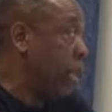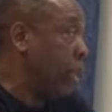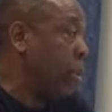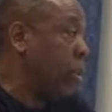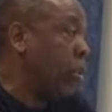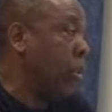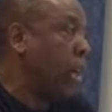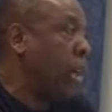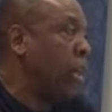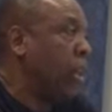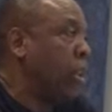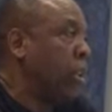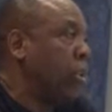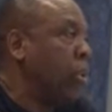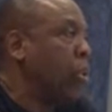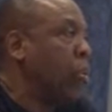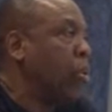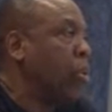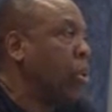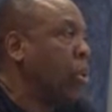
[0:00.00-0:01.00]
And to do that on a
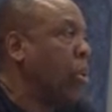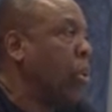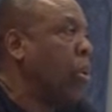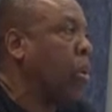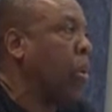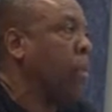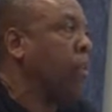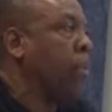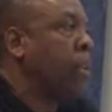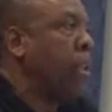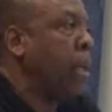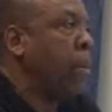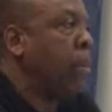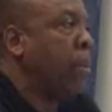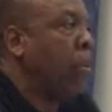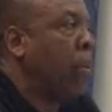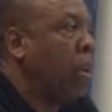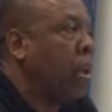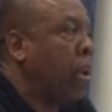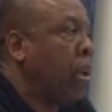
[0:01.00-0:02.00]
neutral court of a team
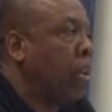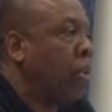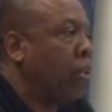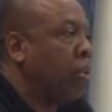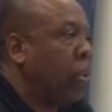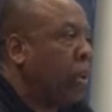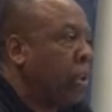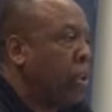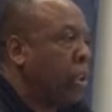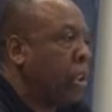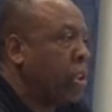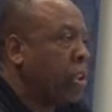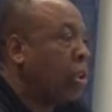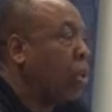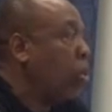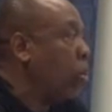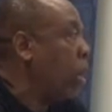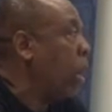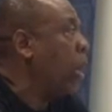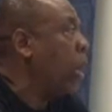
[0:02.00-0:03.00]
that went on a
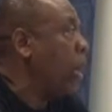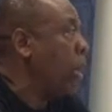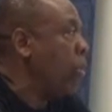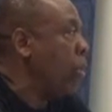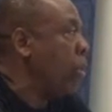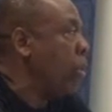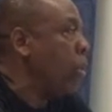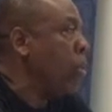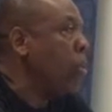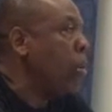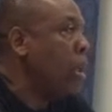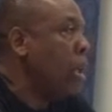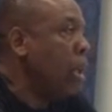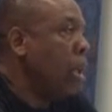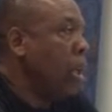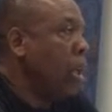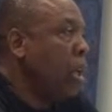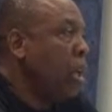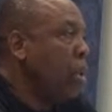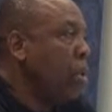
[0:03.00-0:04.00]
26-0 run on you,
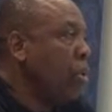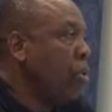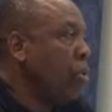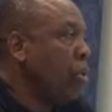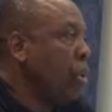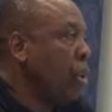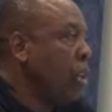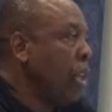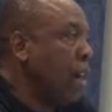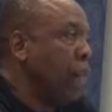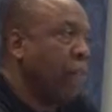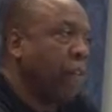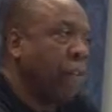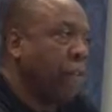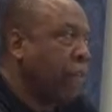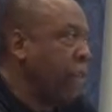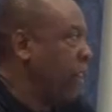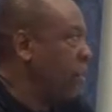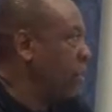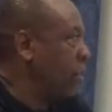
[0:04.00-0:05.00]
you never
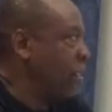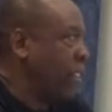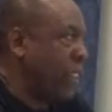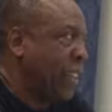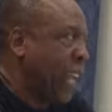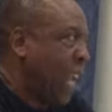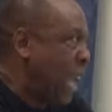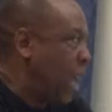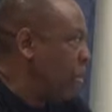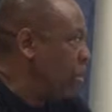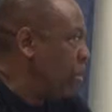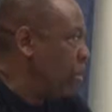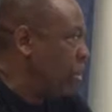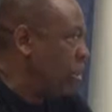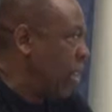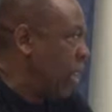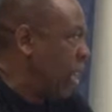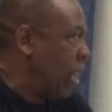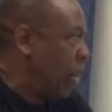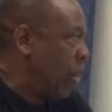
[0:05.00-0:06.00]
felt the game
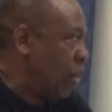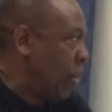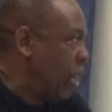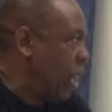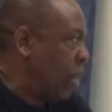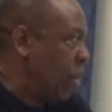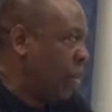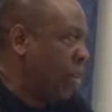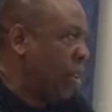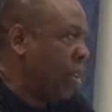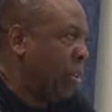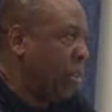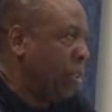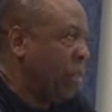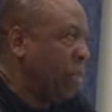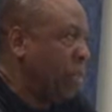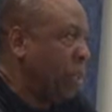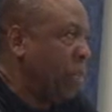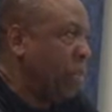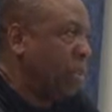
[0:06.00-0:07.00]
was out of
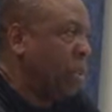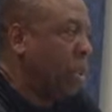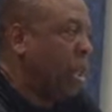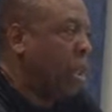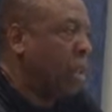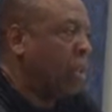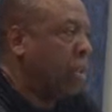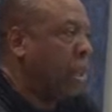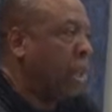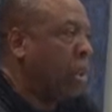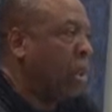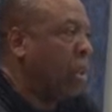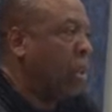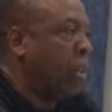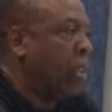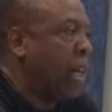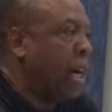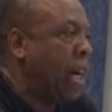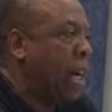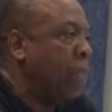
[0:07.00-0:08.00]
rhythm. People talked about all
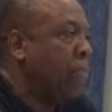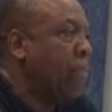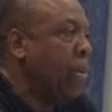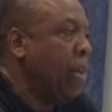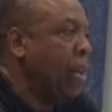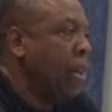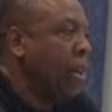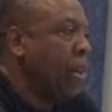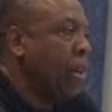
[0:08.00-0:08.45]
the time,